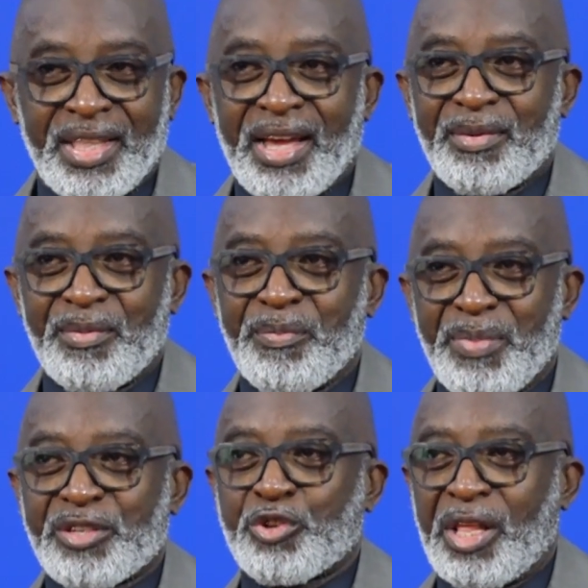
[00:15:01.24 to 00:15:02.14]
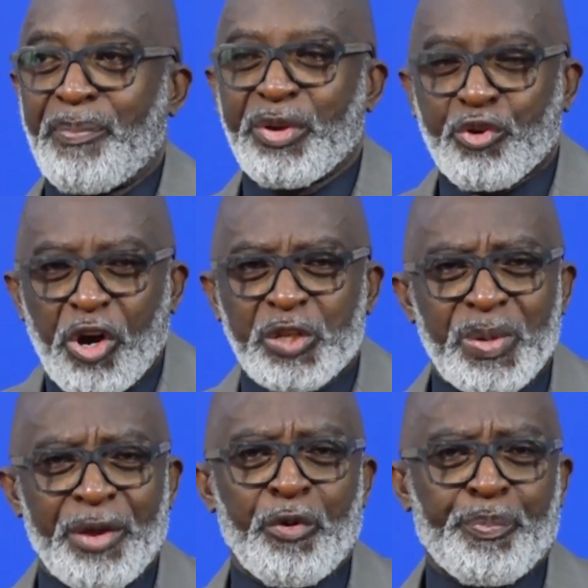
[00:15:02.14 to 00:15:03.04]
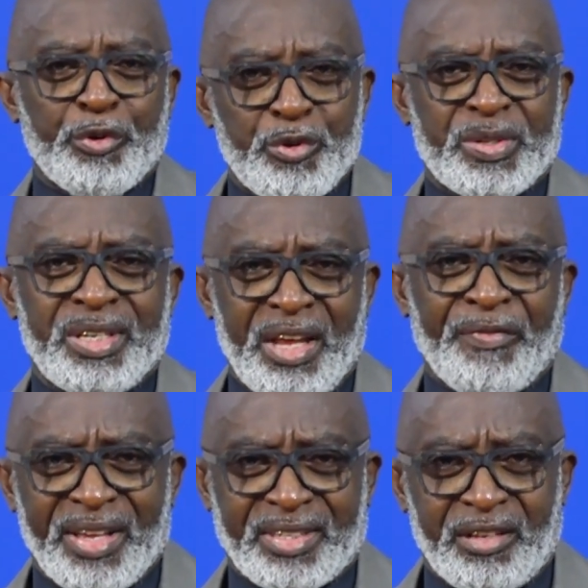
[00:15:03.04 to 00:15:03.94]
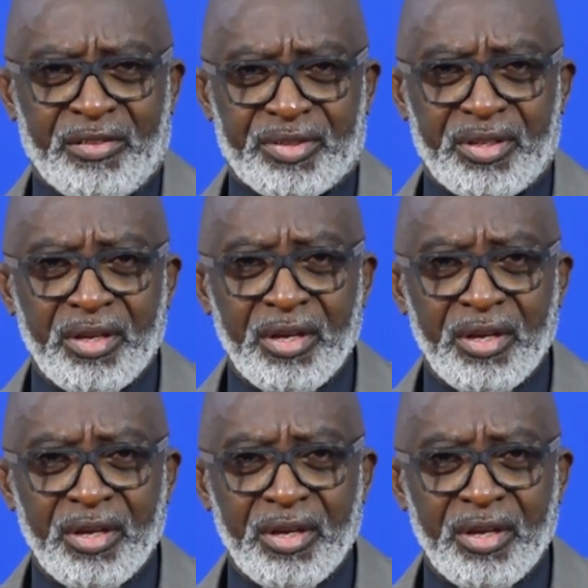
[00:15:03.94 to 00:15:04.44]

that makes sure that because we are not producing enough ourselves,